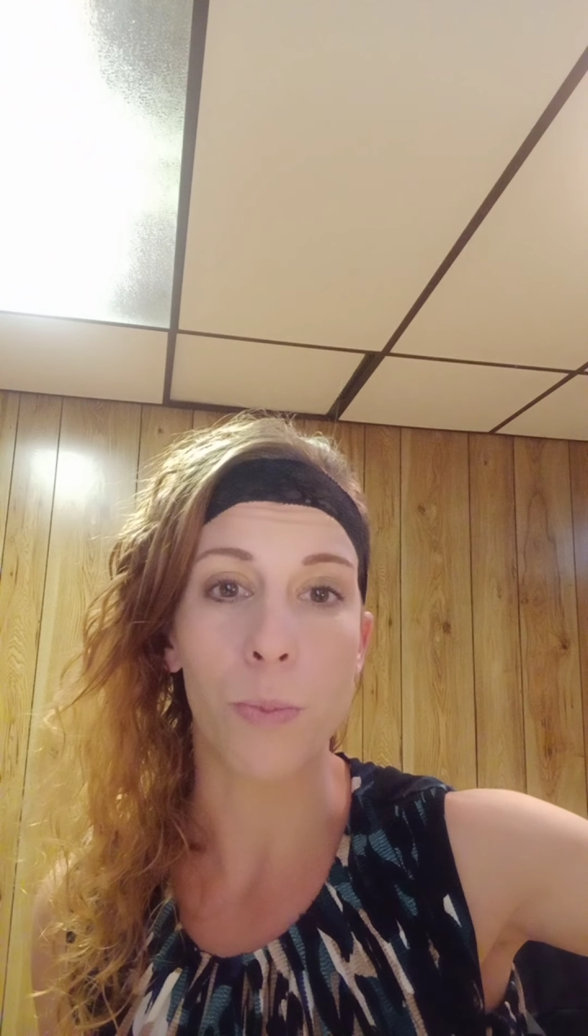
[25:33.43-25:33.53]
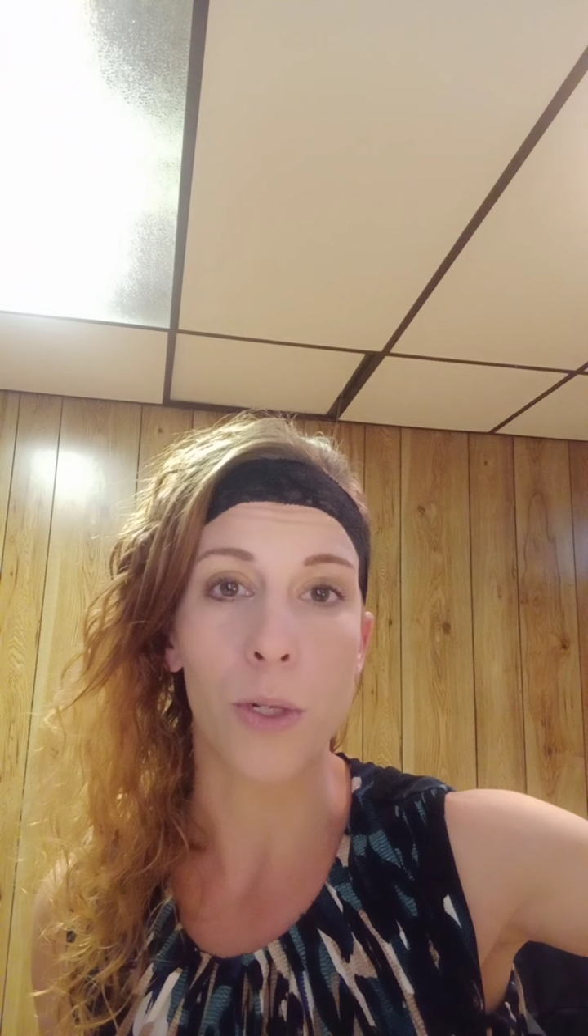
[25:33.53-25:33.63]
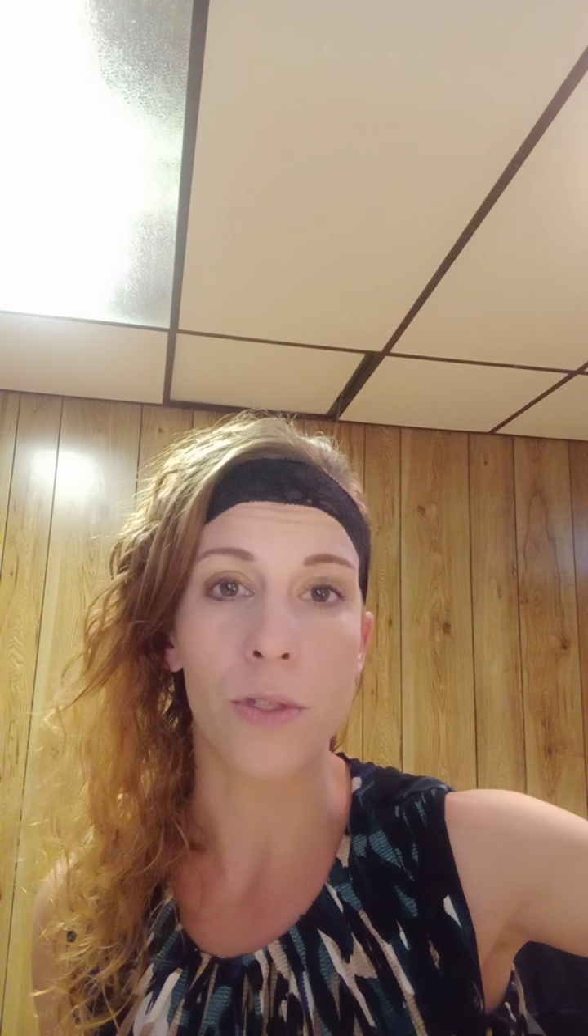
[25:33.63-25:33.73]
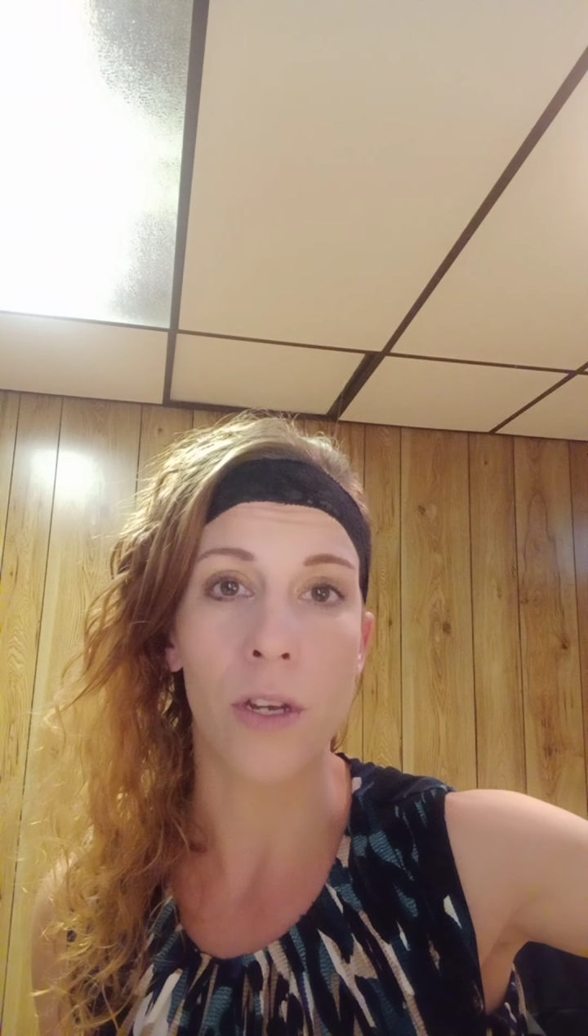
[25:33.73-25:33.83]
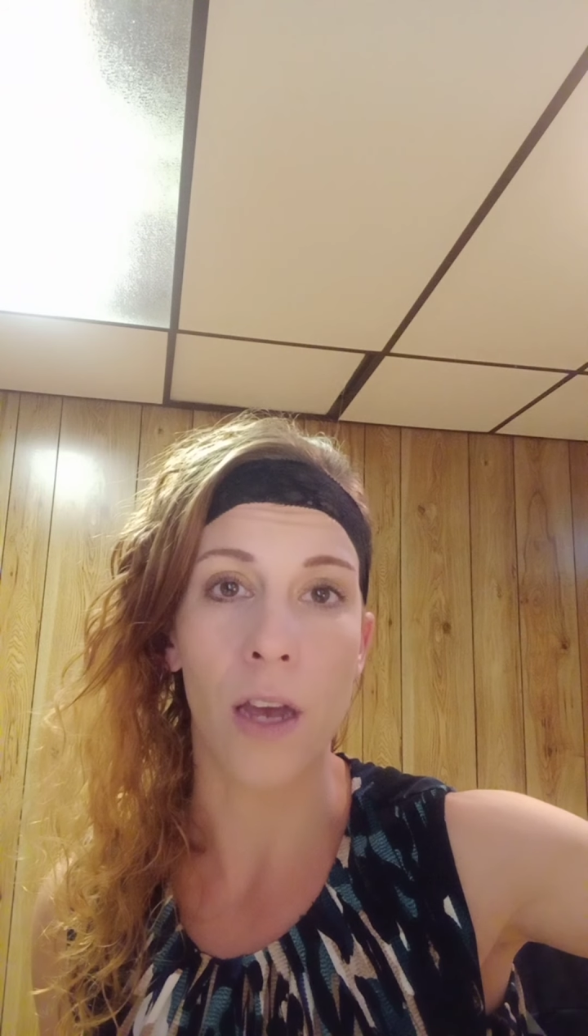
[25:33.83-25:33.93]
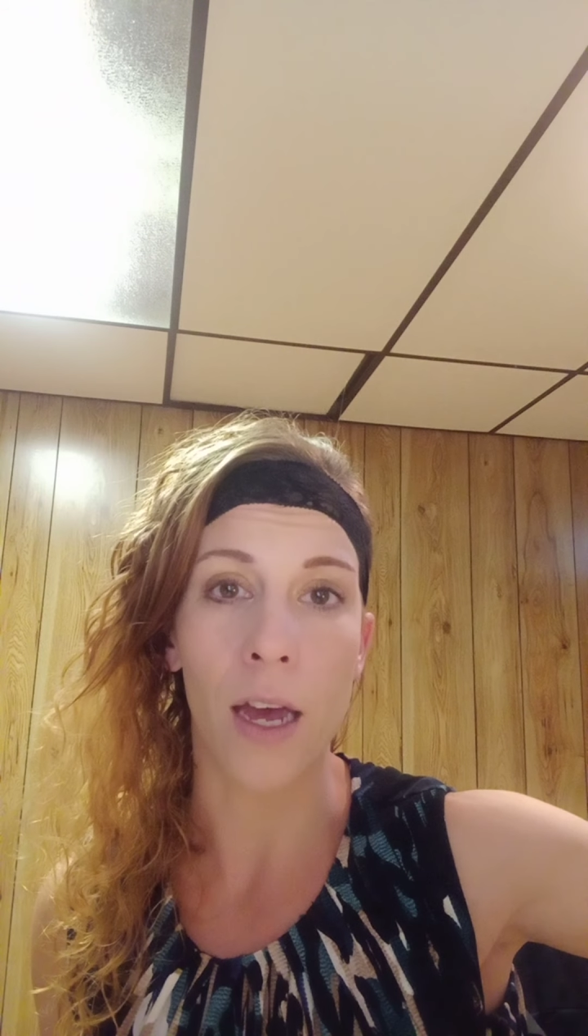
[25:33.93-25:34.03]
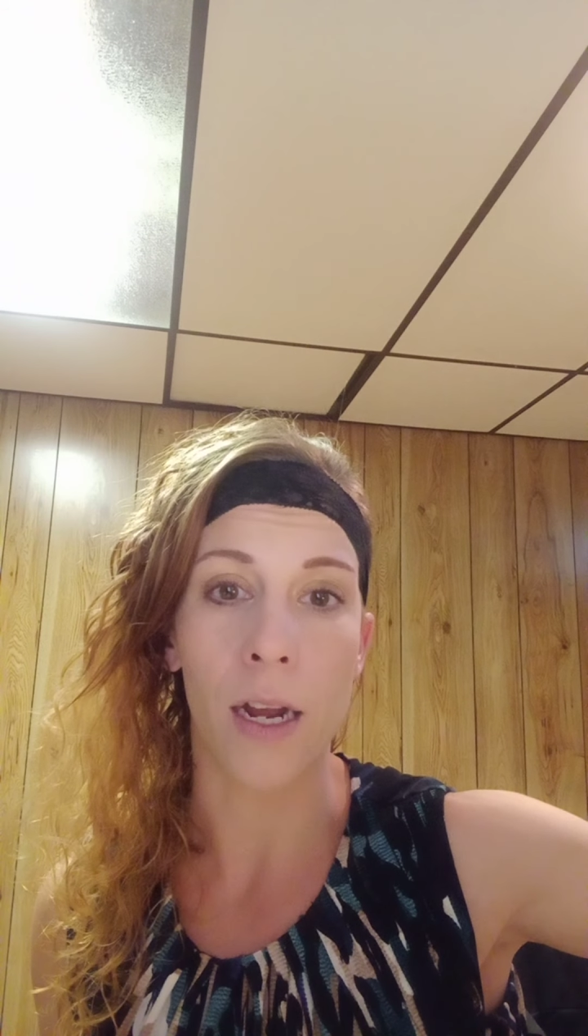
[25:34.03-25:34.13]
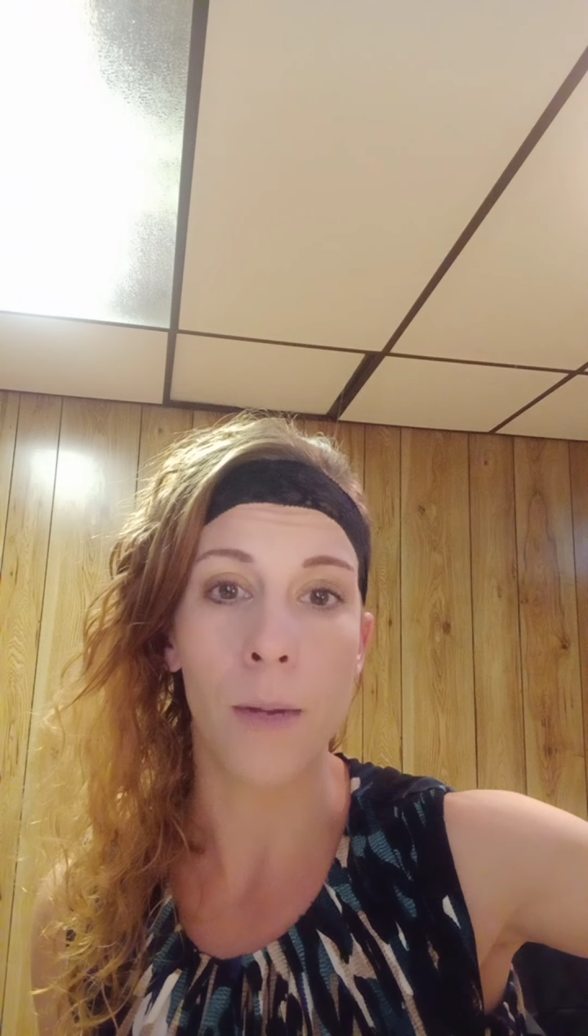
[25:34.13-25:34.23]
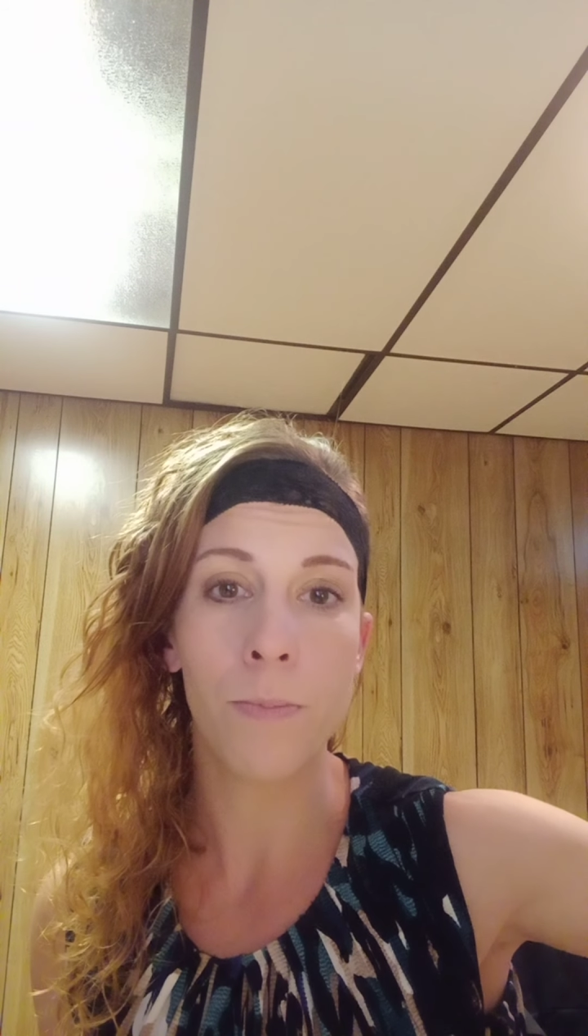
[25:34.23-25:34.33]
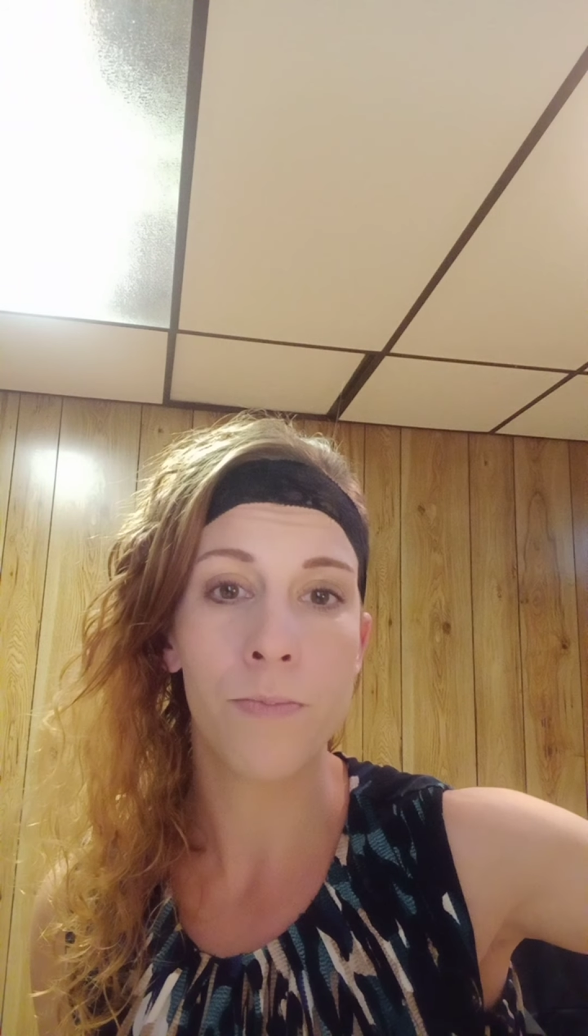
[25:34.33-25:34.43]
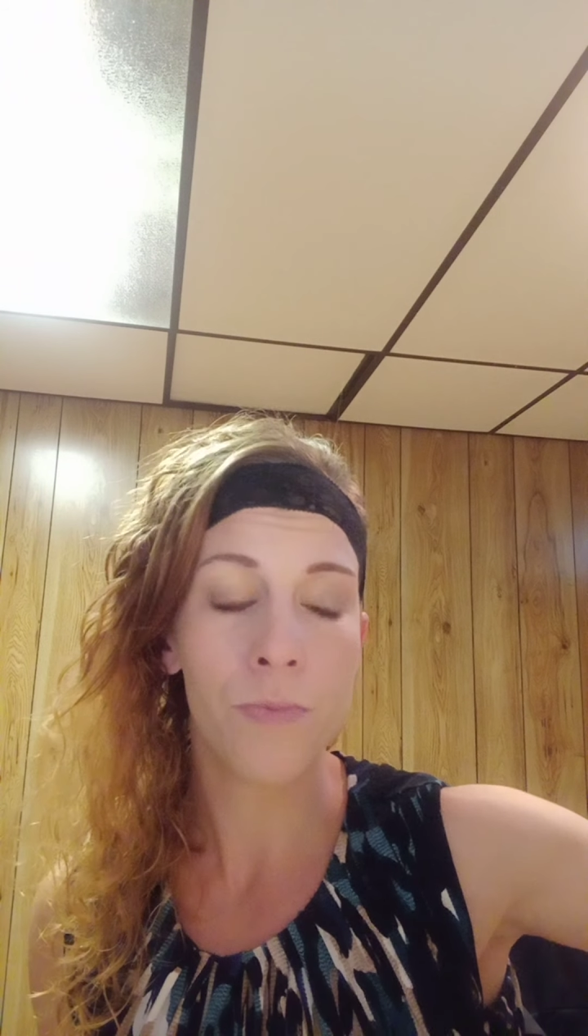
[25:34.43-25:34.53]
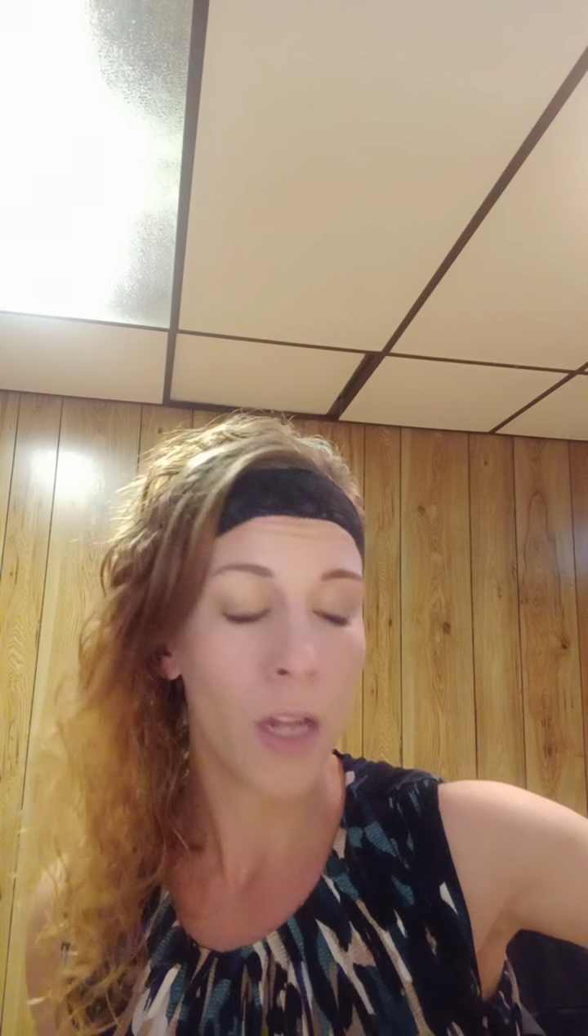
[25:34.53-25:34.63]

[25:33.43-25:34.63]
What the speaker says: person got up,